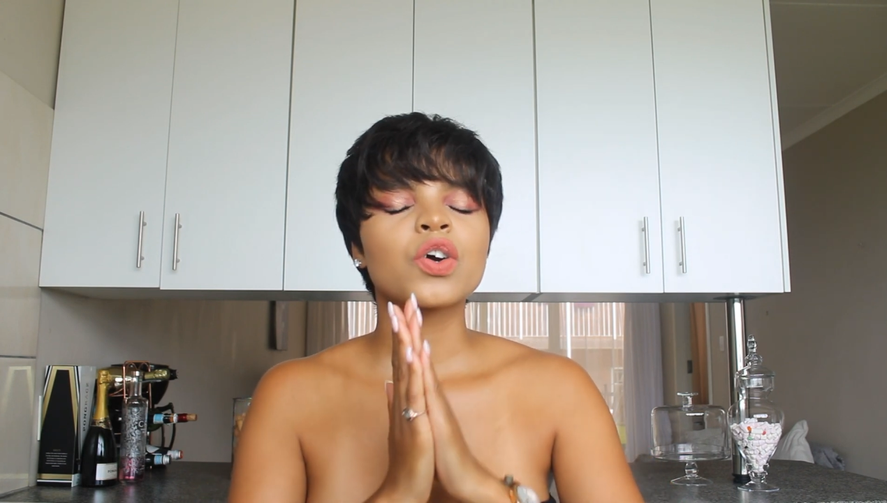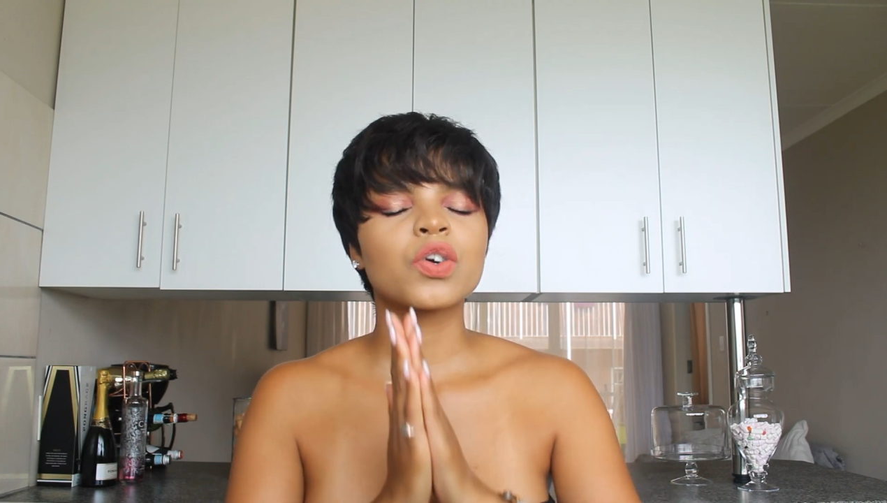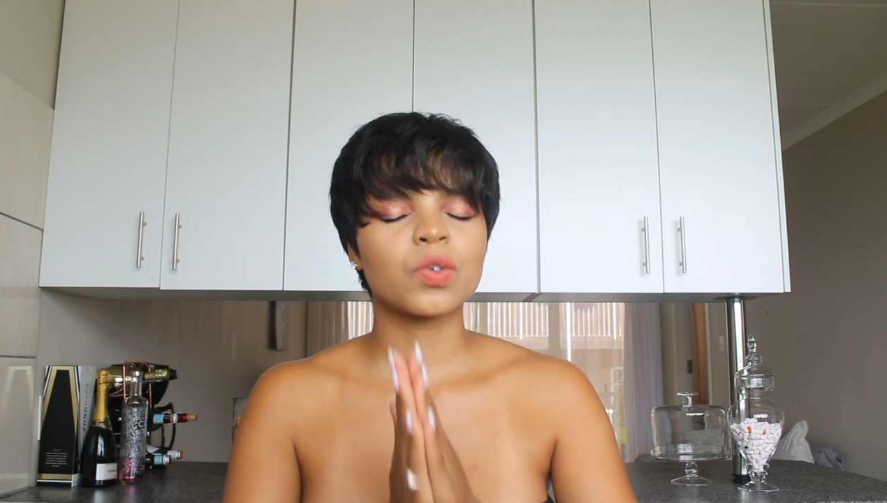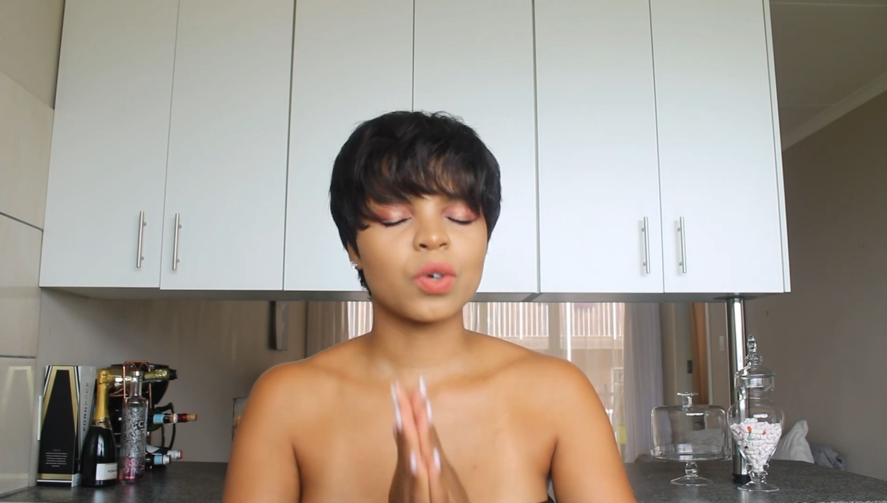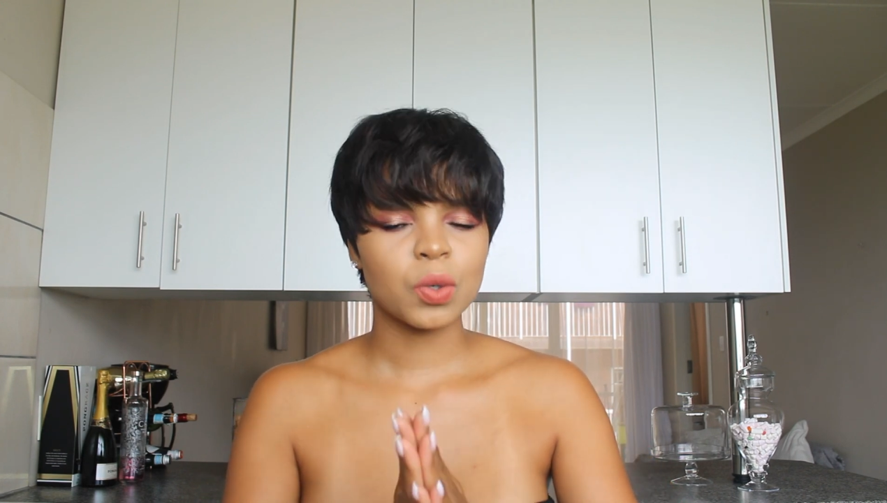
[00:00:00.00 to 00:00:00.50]

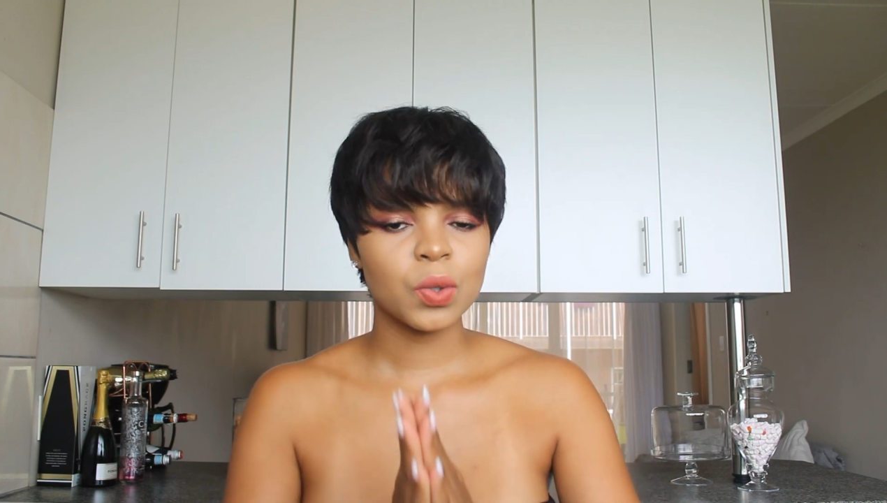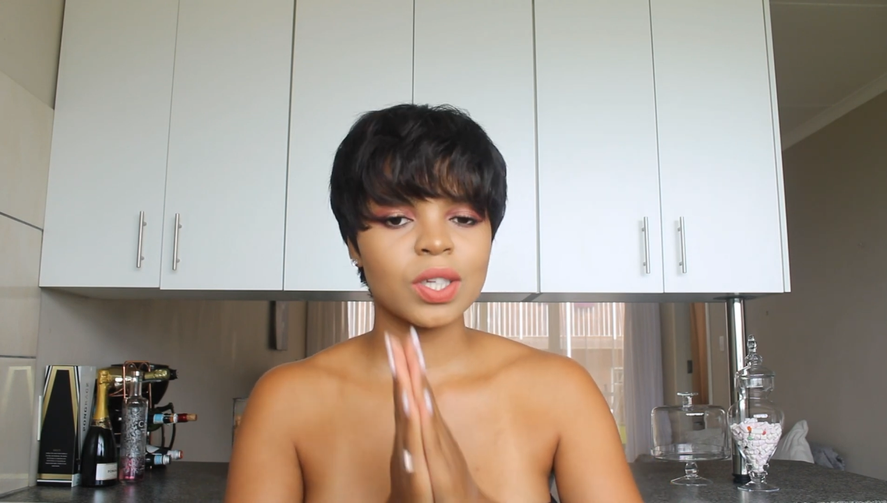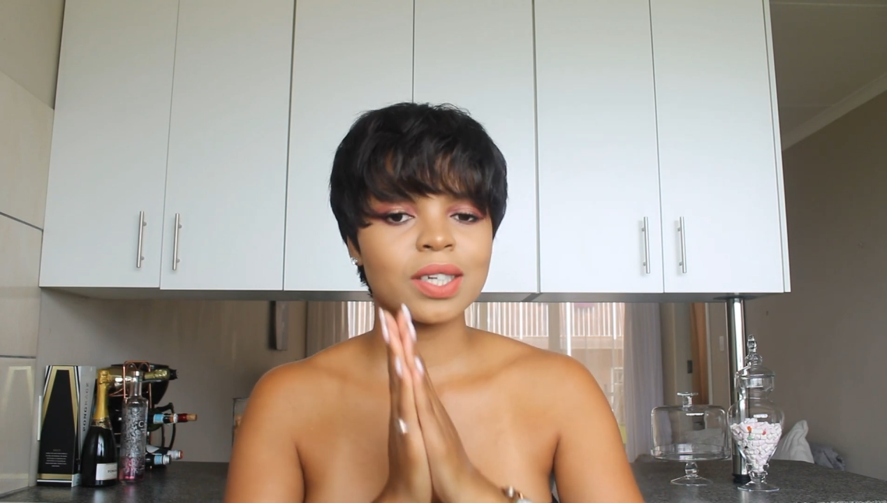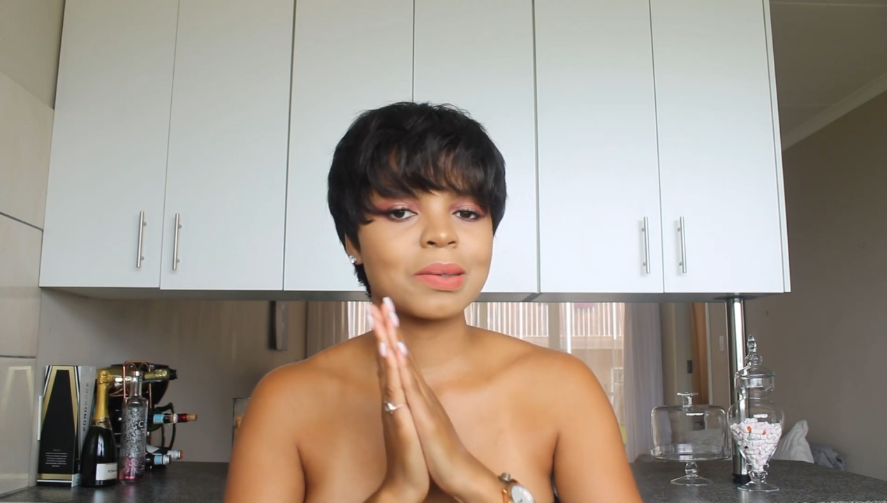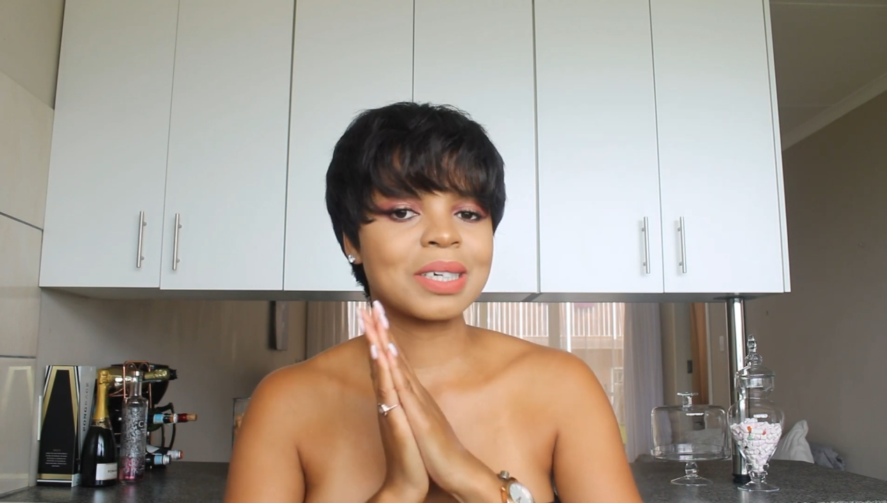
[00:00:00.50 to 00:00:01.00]

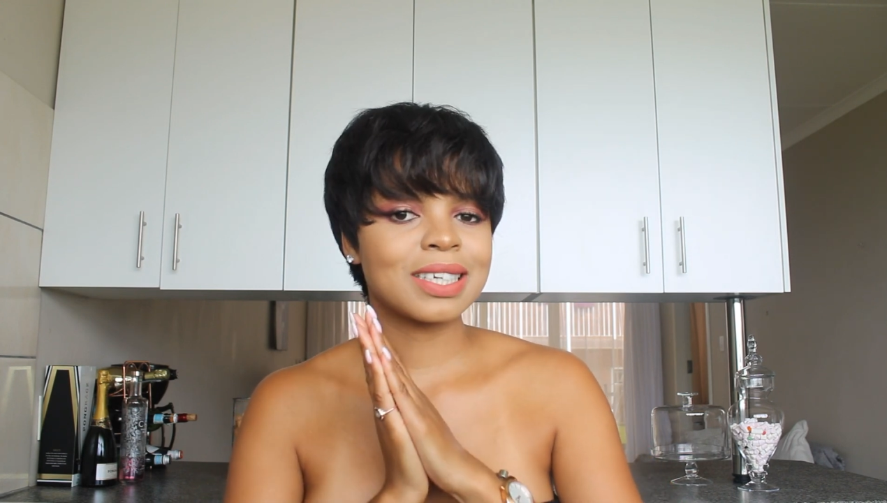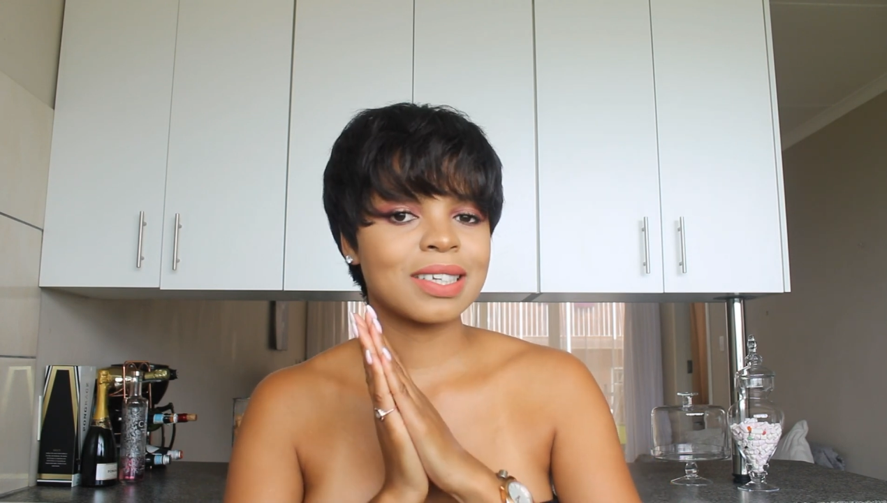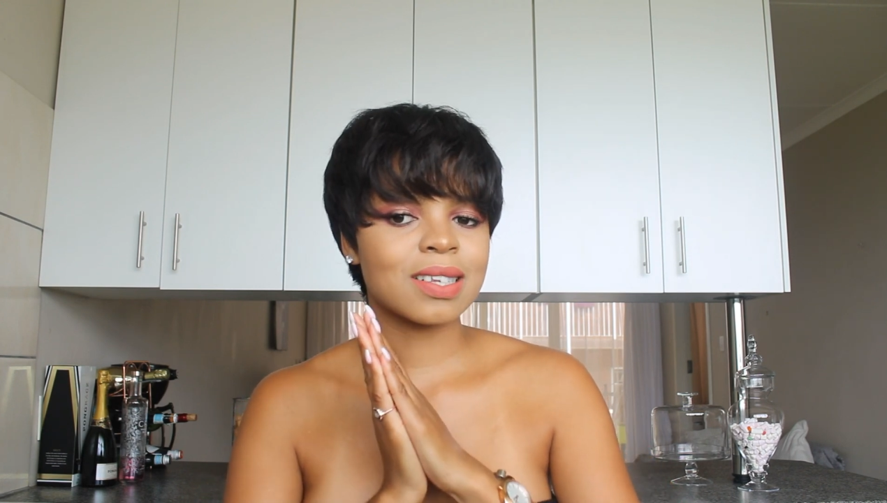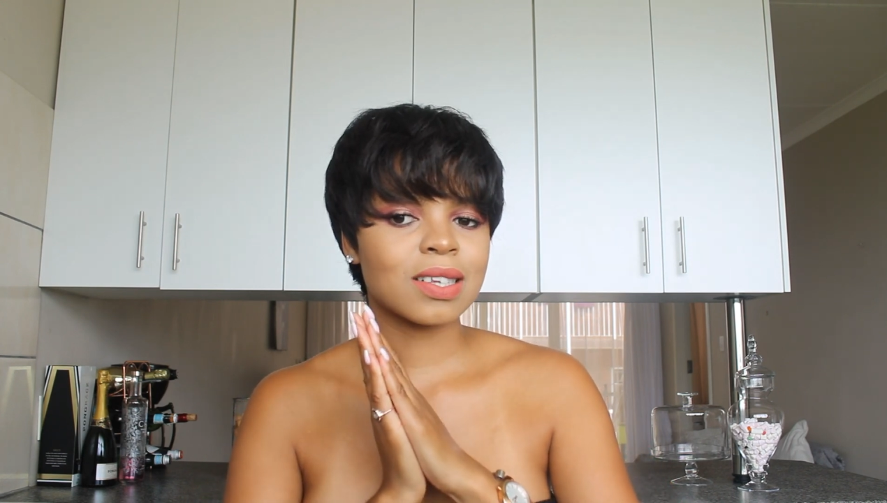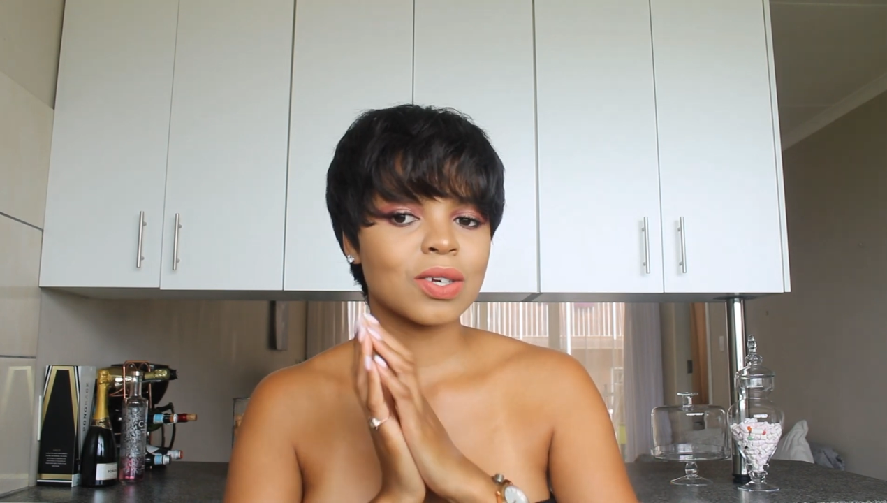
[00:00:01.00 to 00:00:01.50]

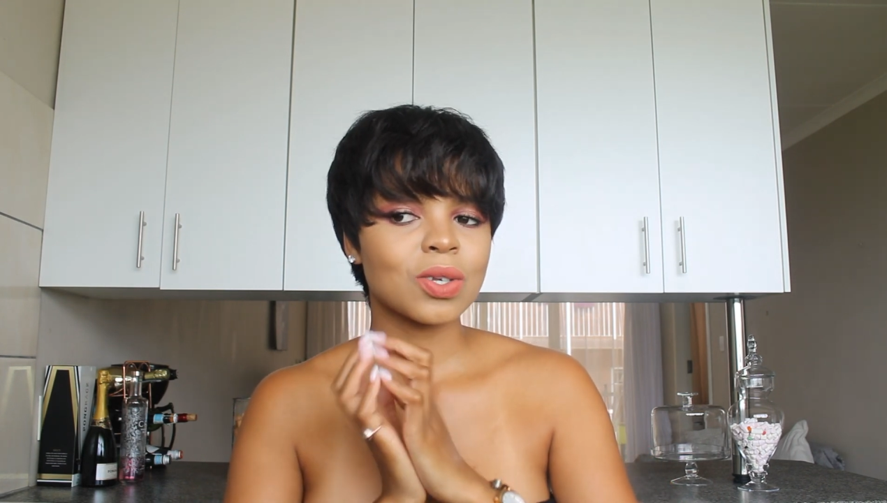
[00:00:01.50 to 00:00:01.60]
groceries